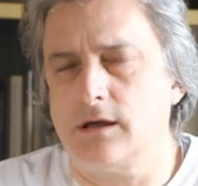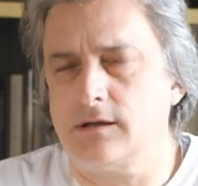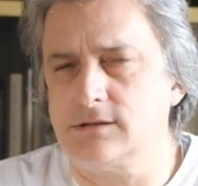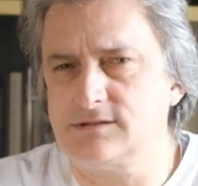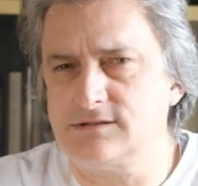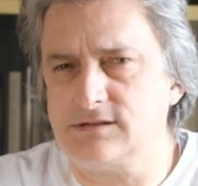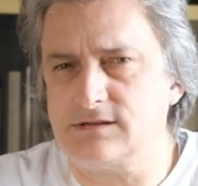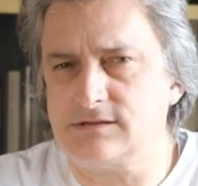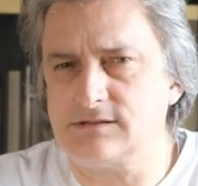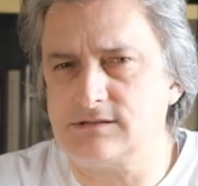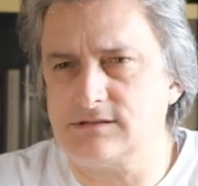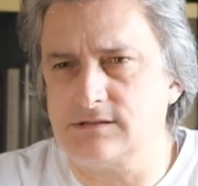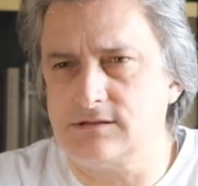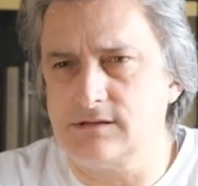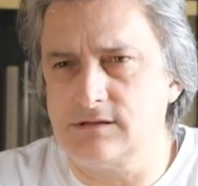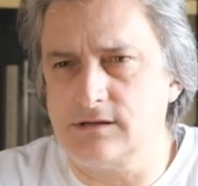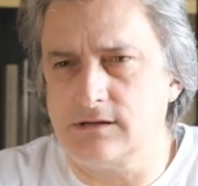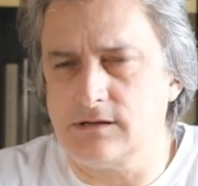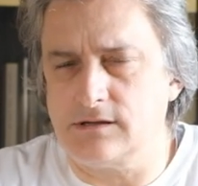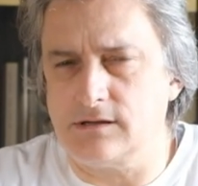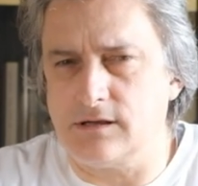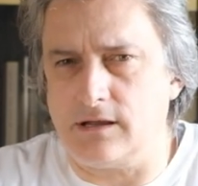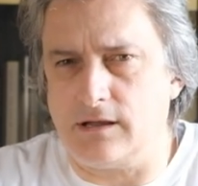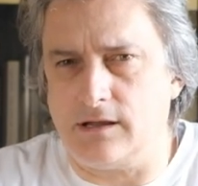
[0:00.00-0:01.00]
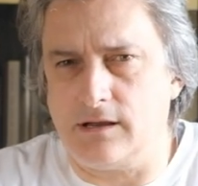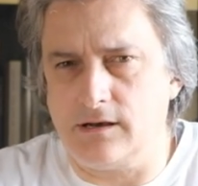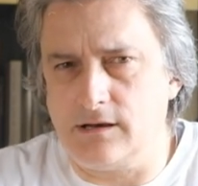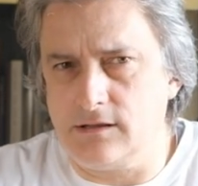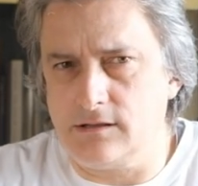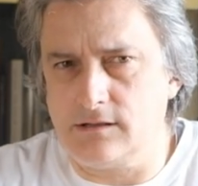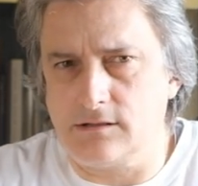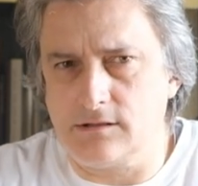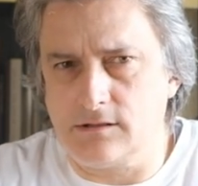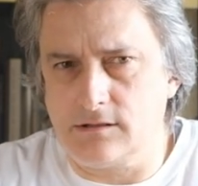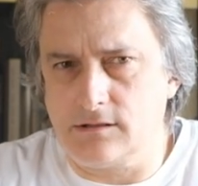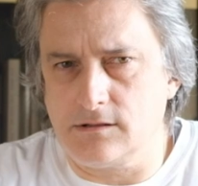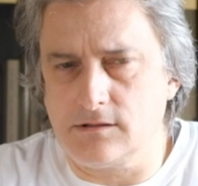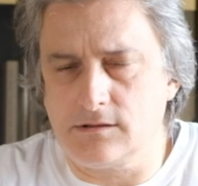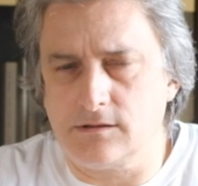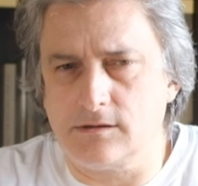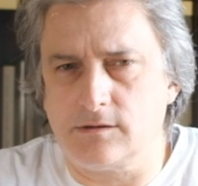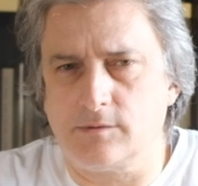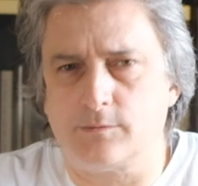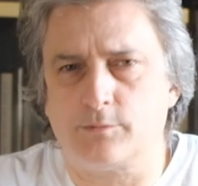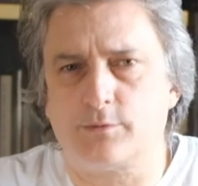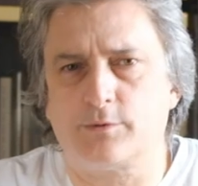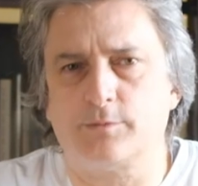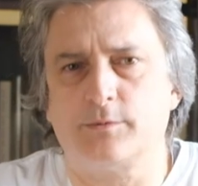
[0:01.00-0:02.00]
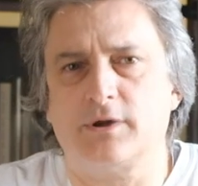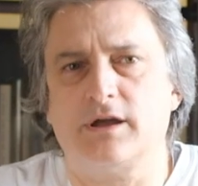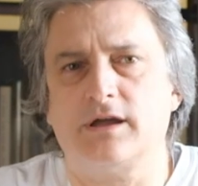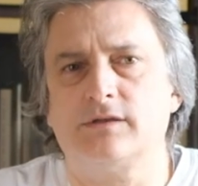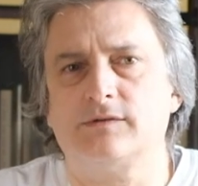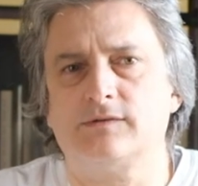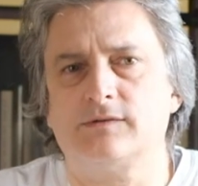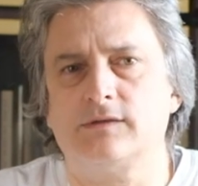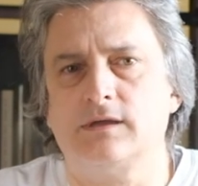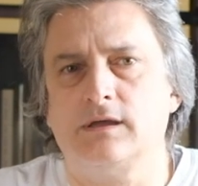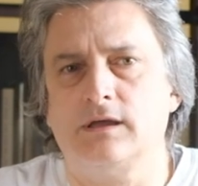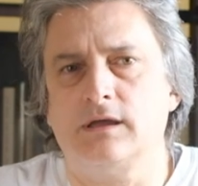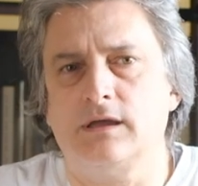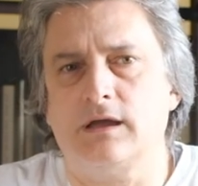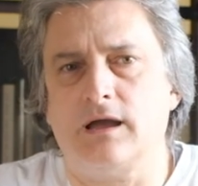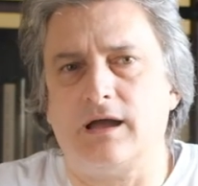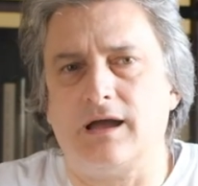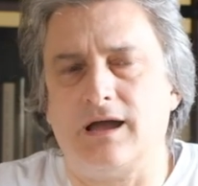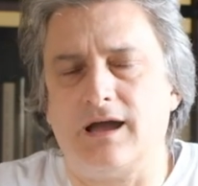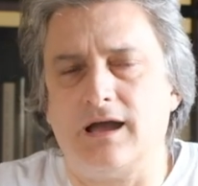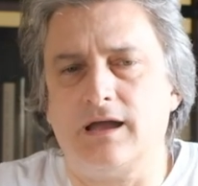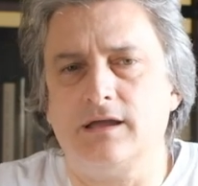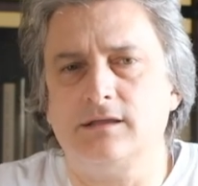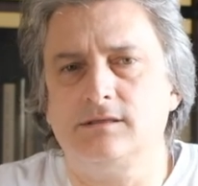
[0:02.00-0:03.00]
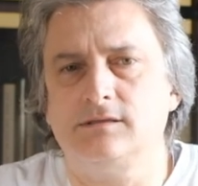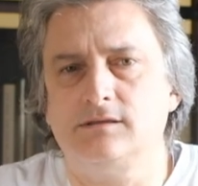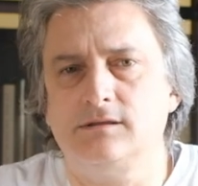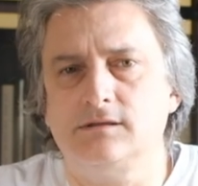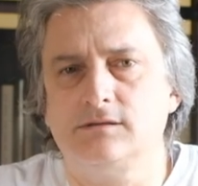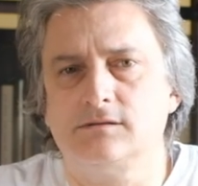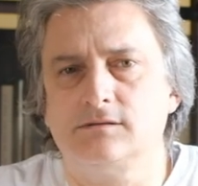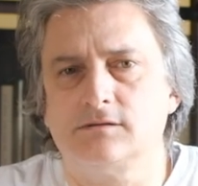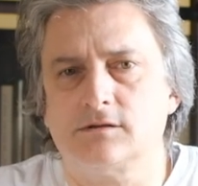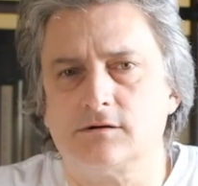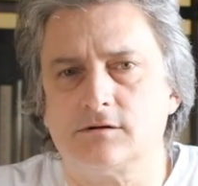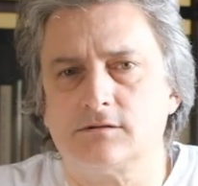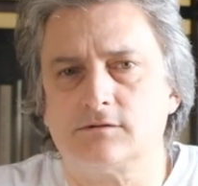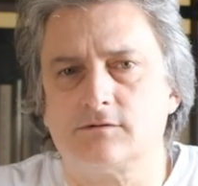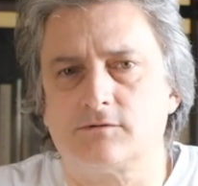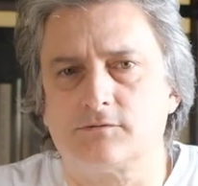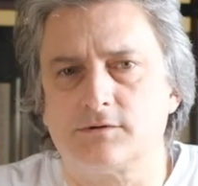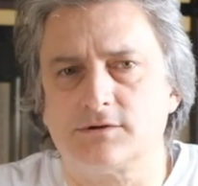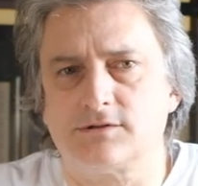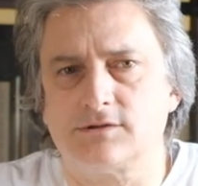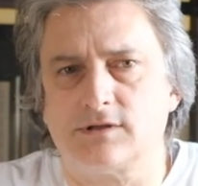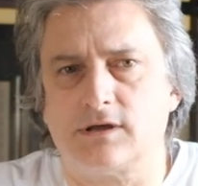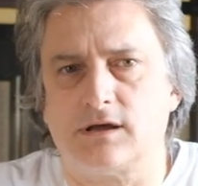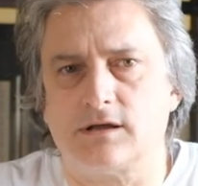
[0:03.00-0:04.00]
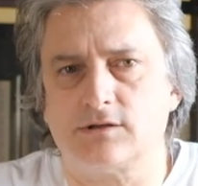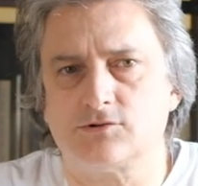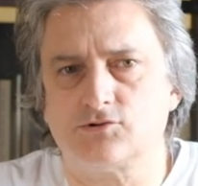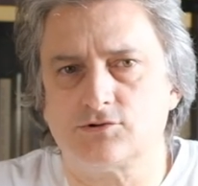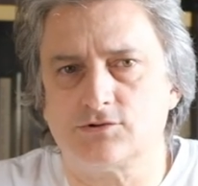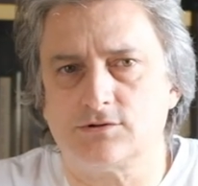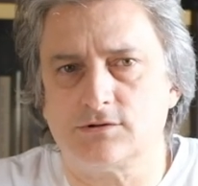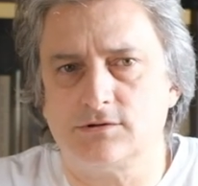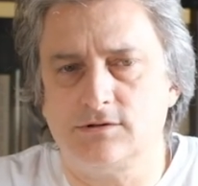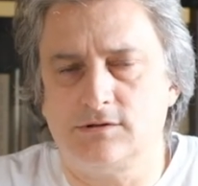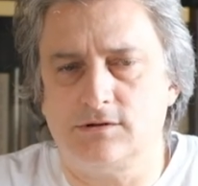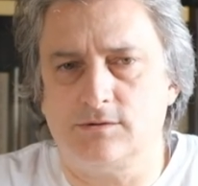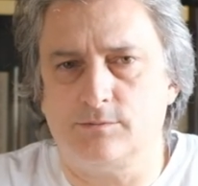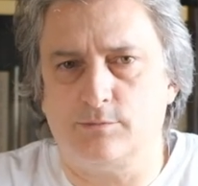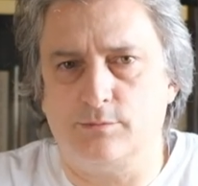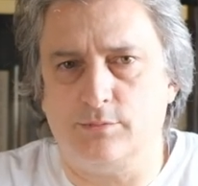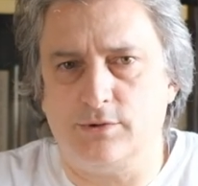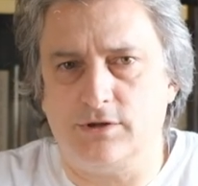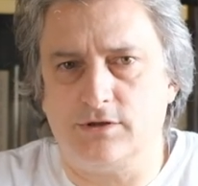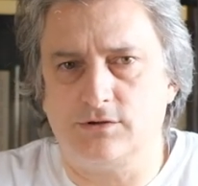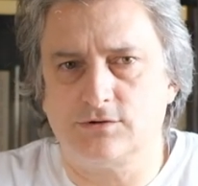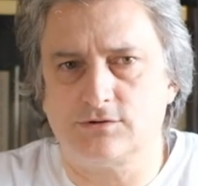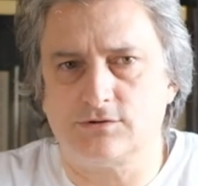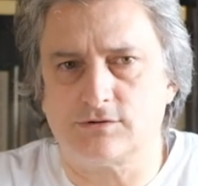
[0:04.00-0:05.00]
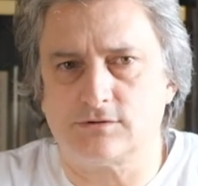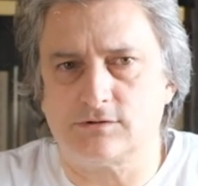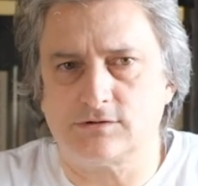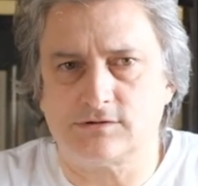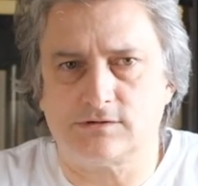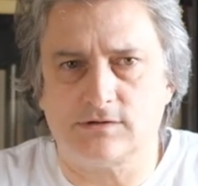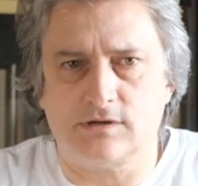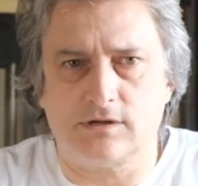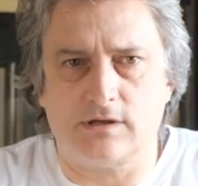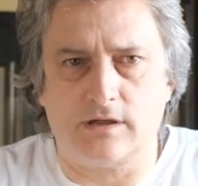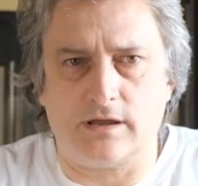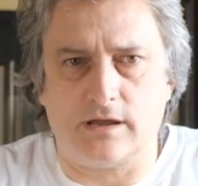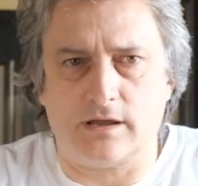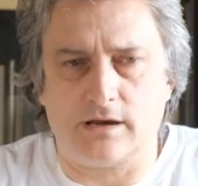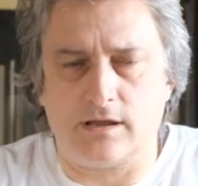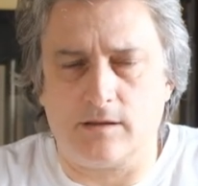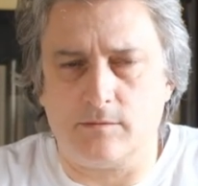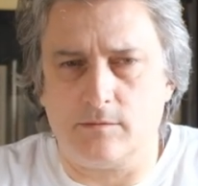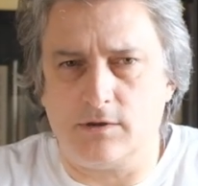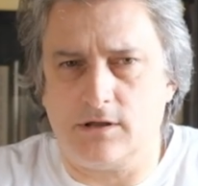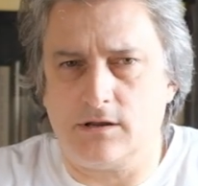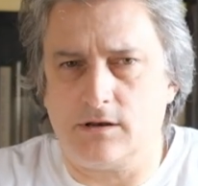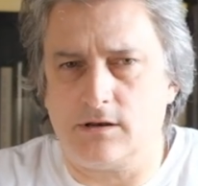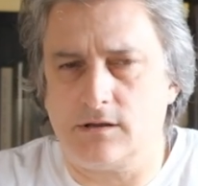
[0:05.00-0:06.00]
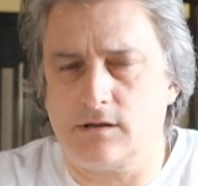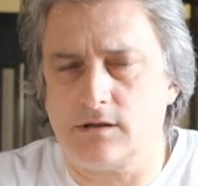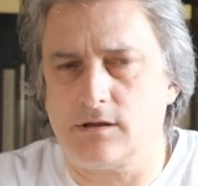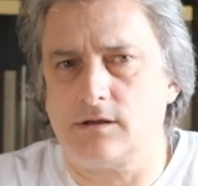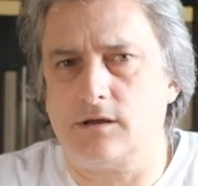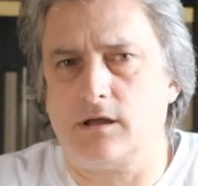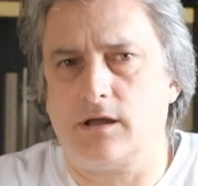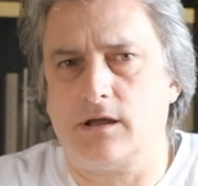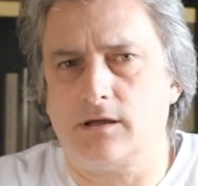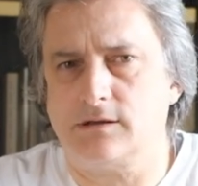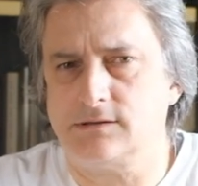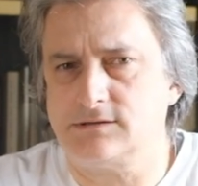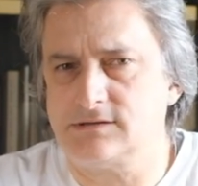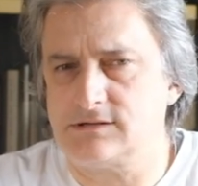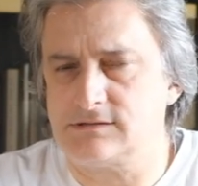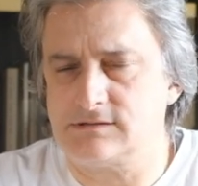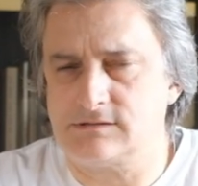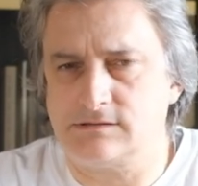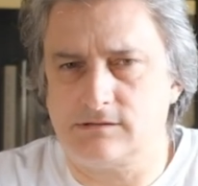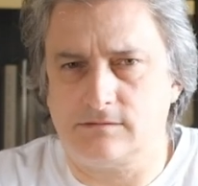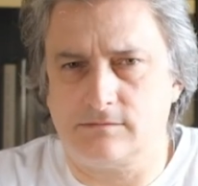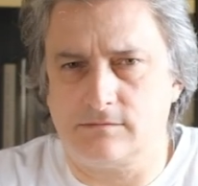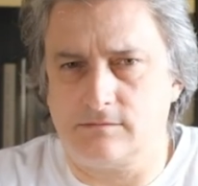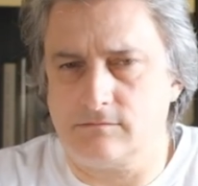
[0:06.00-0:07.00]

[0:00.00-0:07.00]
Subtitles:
Just a little premise, I did not retouch the pictures, and I mean I just